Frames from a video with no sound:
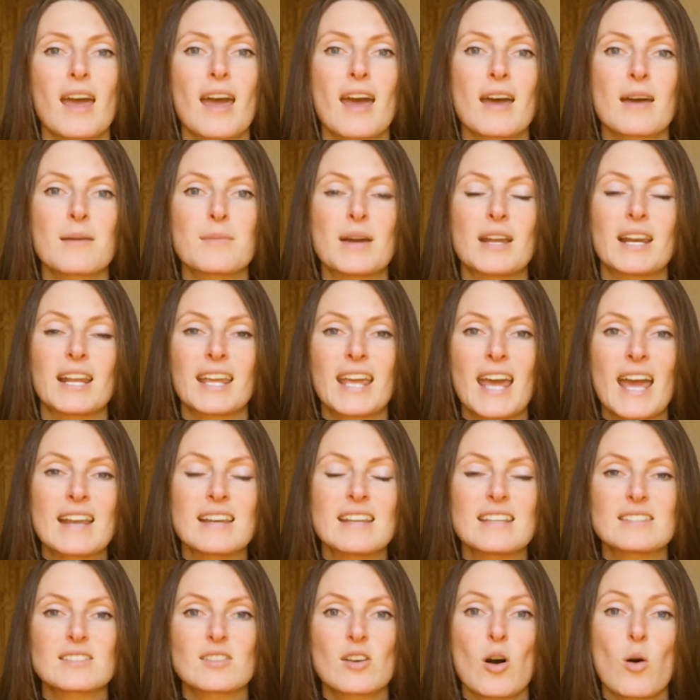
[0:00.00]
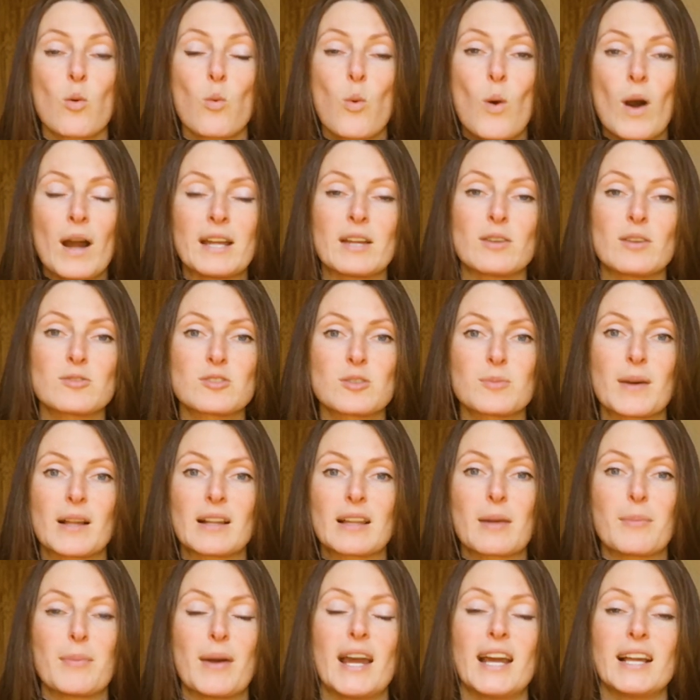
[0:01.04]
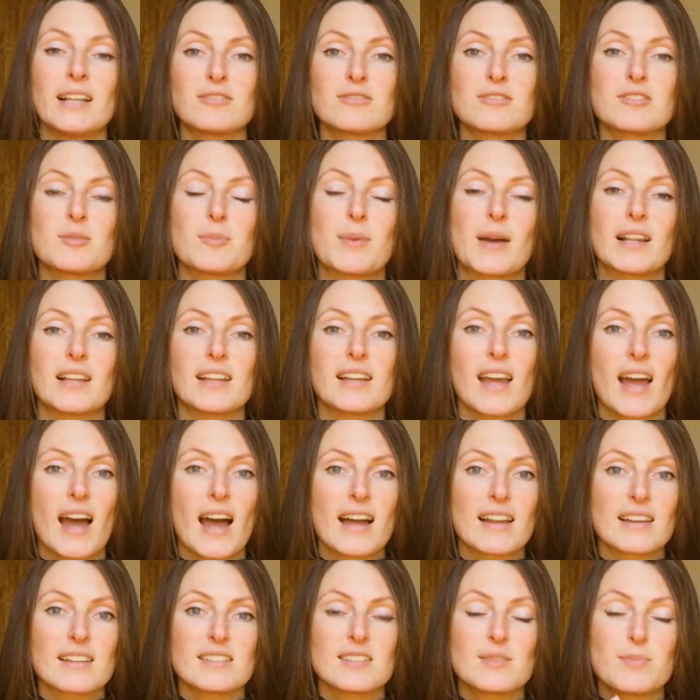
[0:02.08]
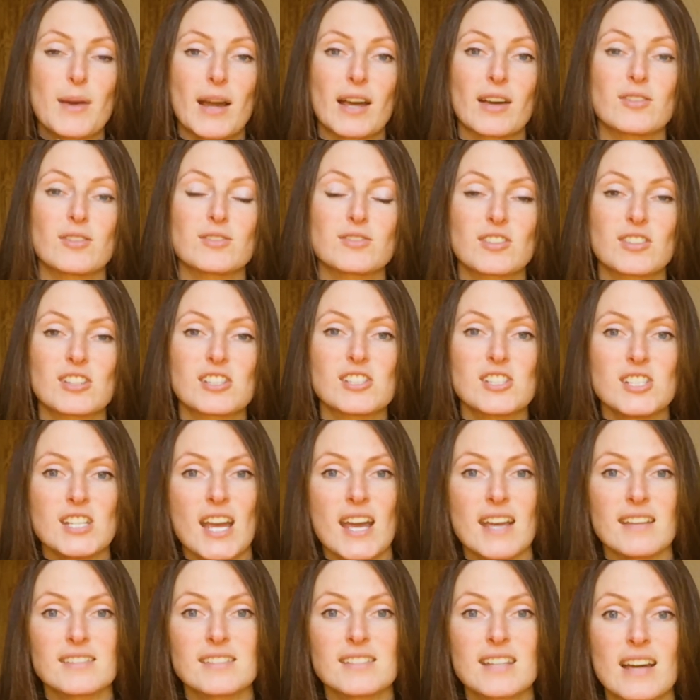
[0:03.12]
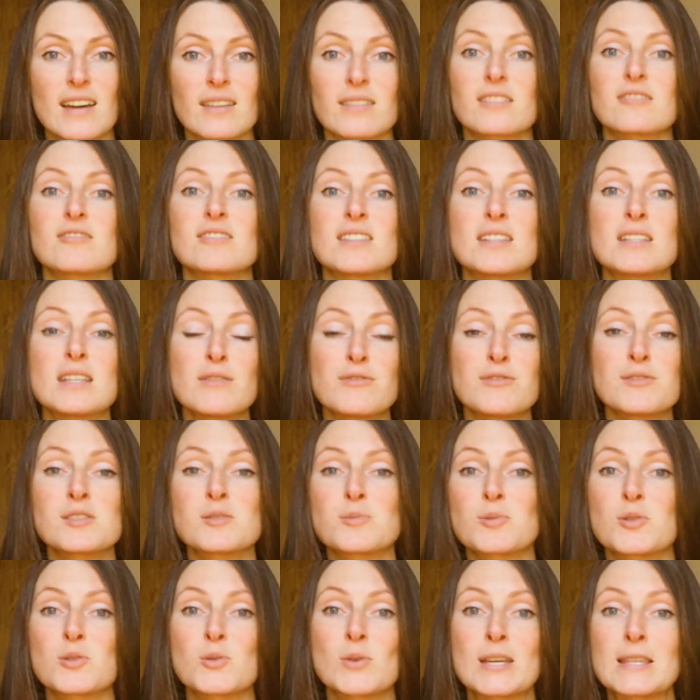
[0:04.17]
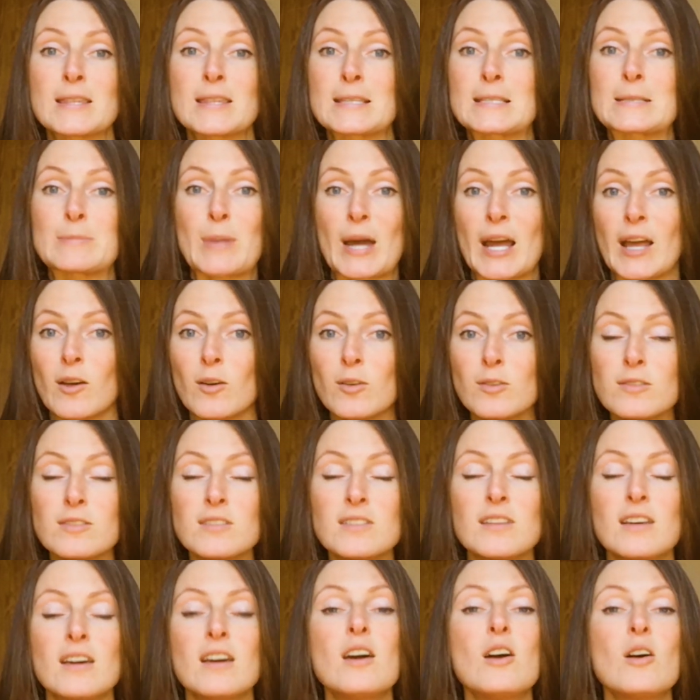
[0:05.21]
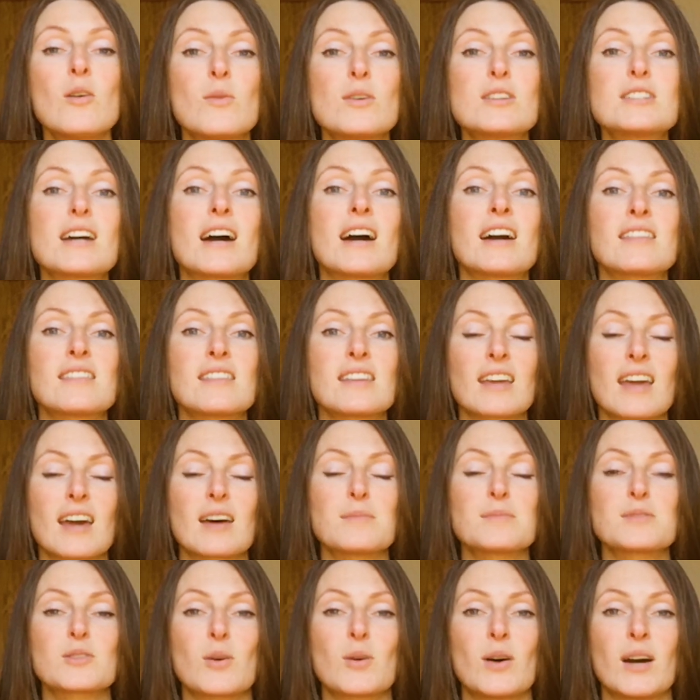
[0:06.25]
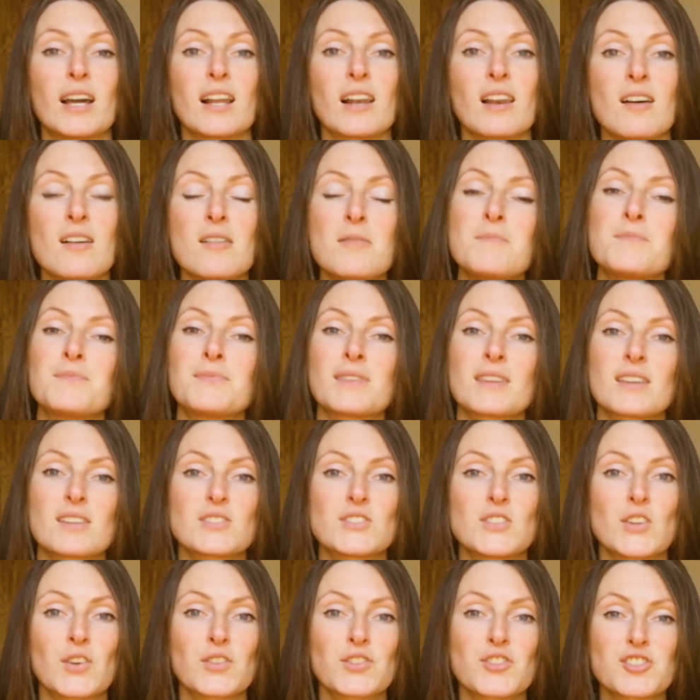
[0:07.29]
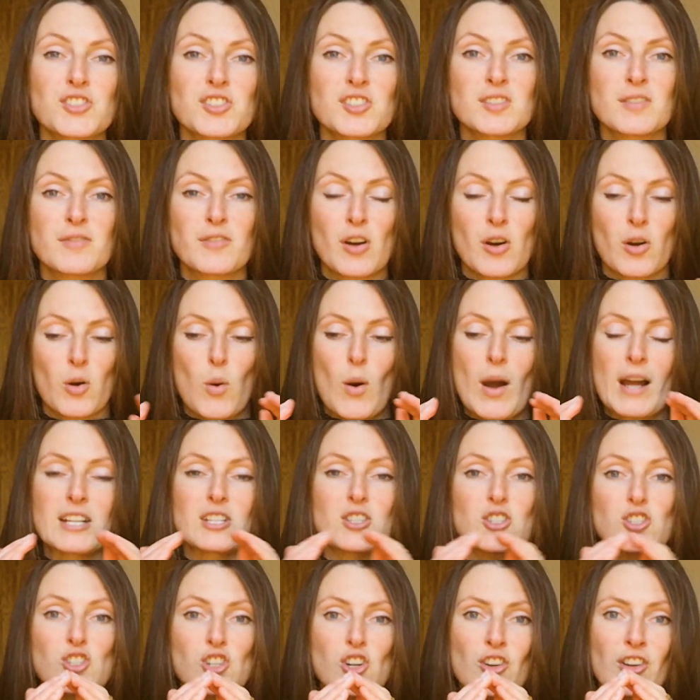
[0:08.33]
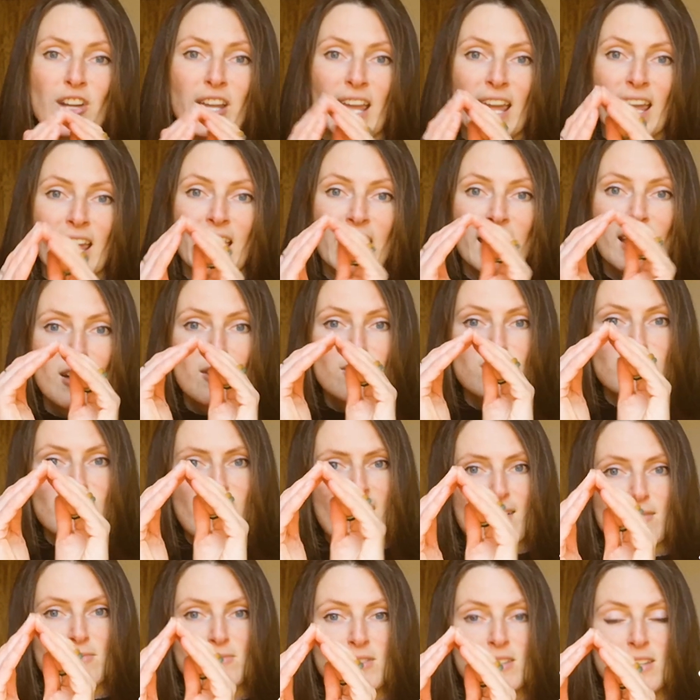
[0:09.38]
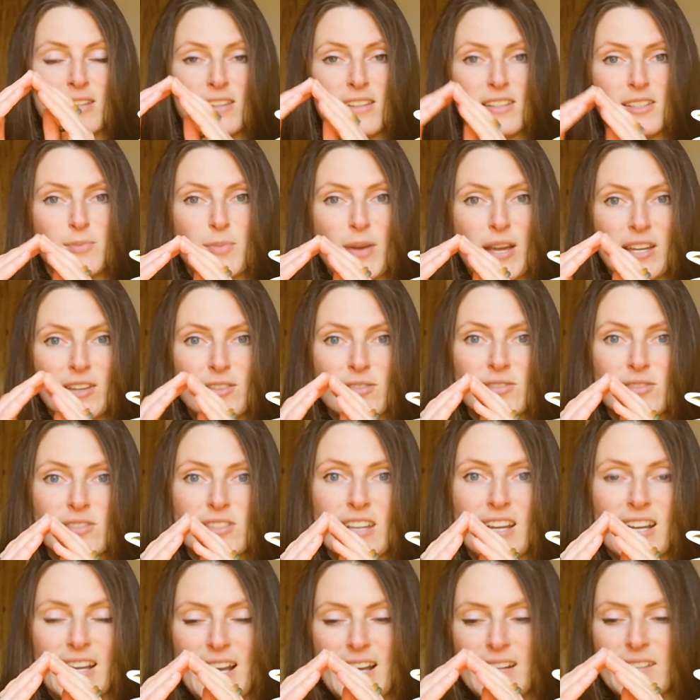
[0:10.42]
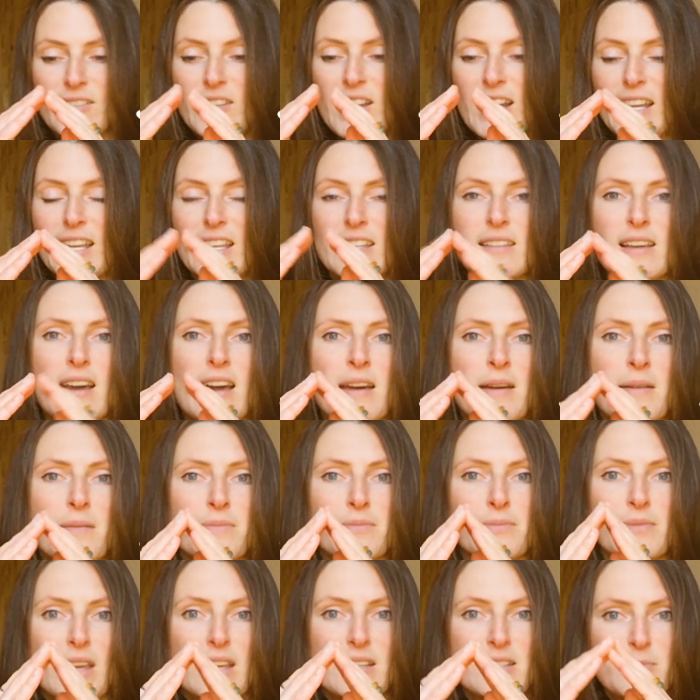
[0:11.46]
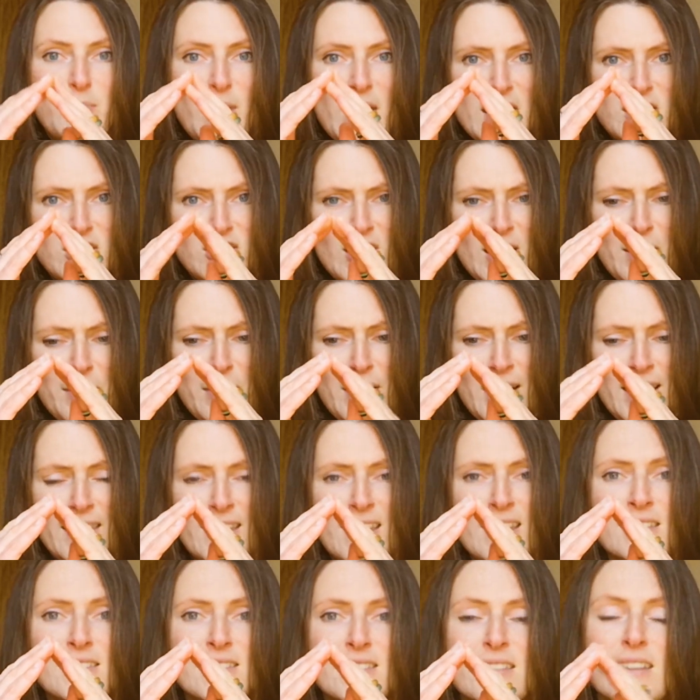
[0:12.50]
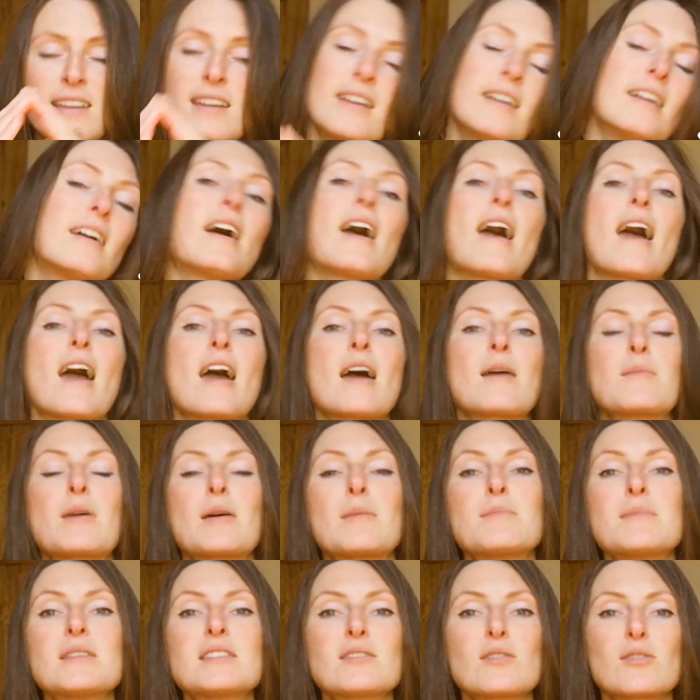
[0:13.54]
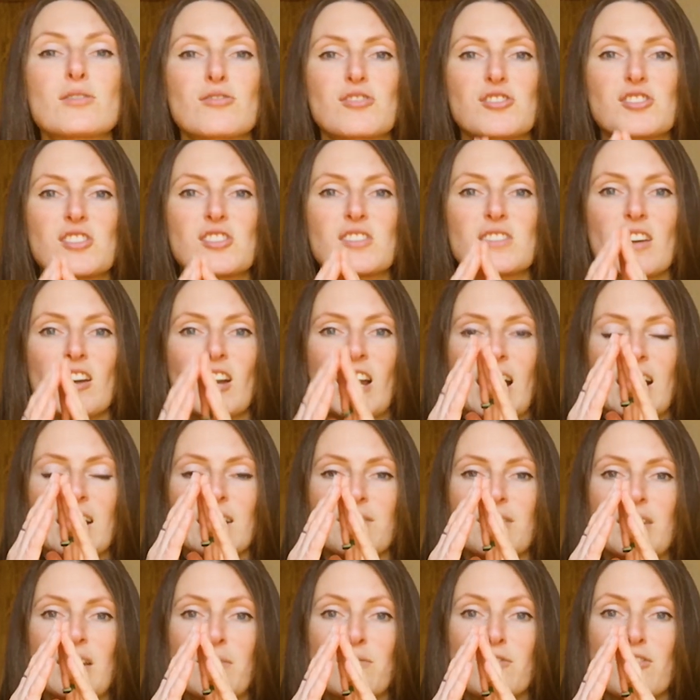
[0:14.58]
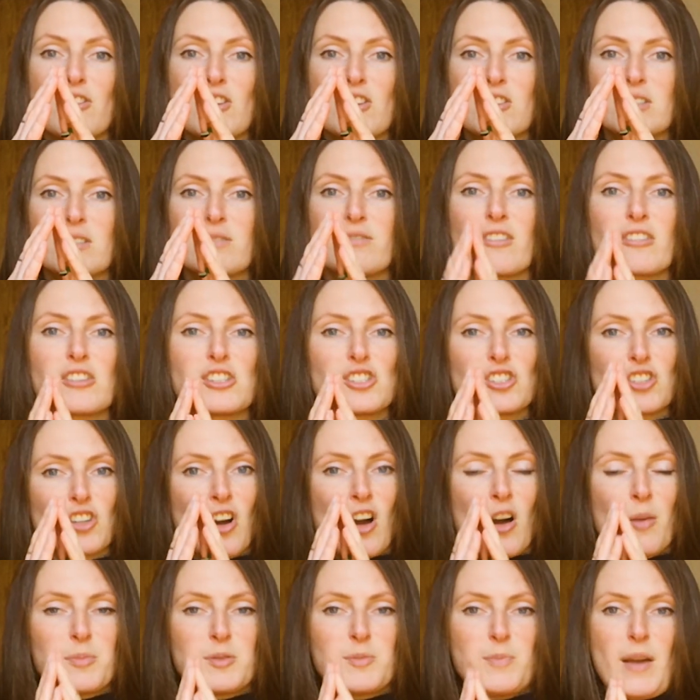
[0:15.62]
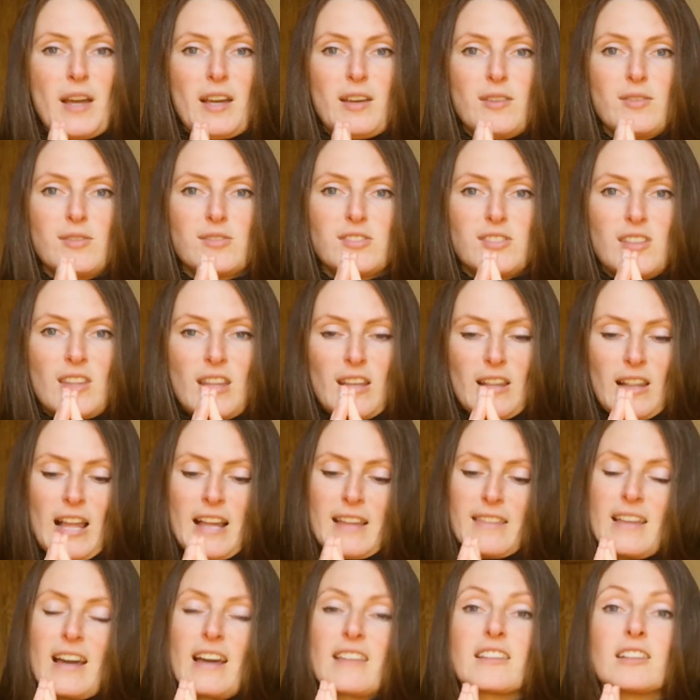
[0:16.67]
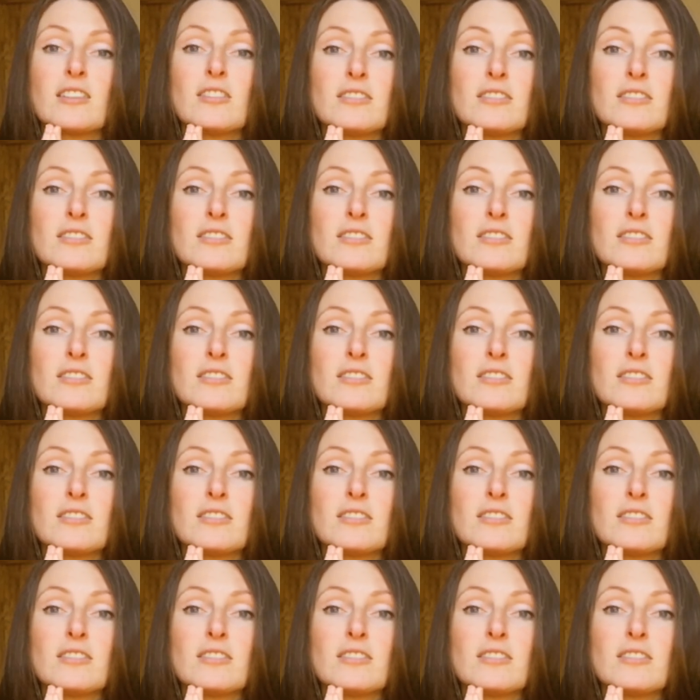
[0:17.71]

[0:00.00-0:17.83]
And again, it's got a white underbelly, a paler underbelly and speckles on its chest. Now there is a difference between the speckles, which I think helps quite a lot. Song thrushes have got quite chunky, round speckles that are kind of like a spade shape like this. And mistle thrushes are kind of inverted, very sharp speckles, so they're like that.